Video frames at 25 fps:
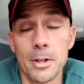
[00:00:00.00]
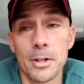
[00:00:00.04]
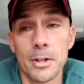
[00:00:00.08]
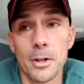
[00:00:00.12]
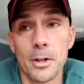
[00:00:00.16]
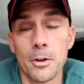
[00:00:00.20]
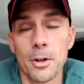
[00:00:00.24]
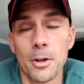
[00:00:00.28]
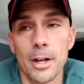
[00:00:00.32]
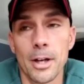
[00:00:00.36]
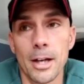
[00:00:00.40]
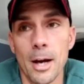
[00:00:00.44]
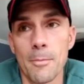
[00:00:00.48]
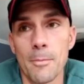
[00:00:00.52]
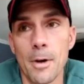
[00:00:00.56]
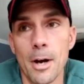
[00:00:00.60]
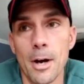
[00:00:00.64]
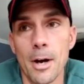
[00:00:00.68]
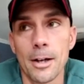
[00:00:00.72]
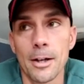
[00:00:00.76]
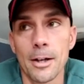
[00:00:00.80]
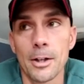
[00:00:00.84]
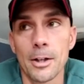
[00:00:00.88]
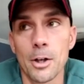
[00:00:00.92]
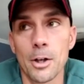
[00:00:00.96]
Like I'm
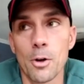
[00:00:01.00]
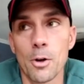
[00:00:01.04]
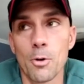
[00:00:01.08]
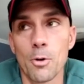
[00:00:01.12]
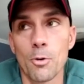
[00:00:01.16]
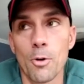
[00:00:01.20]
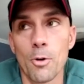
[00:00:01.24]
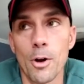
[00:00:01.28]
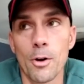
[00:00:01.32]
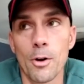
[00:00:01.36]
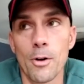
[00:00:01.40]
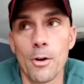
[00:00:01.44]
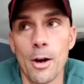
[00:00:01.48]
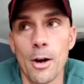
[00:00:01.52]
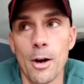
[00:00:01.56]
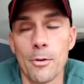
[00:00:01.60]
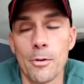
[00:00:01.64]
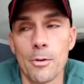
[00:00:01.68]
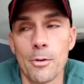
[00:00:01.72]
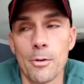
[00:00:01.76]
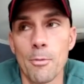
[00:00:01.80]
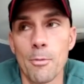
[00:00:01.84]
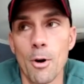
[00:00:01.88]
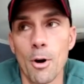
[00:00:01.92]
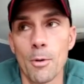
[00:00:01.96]
not going to go run around with
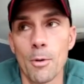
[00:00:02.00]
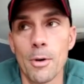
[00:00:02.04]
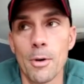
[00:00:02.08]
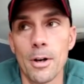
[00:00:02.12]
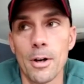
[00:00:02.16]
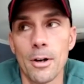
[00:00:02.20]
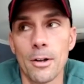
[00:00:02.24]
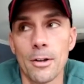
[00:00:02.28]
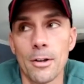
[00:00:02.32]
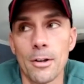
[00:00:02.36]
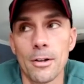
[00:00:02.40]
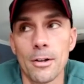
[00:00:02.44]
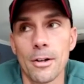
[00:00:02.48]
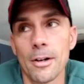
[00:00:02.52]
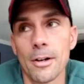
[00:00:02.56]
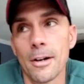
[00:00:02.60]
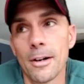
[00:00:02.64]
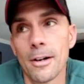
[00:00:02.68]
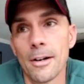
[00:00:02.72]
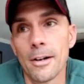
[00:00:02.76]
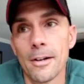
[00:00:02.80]
the barbell, or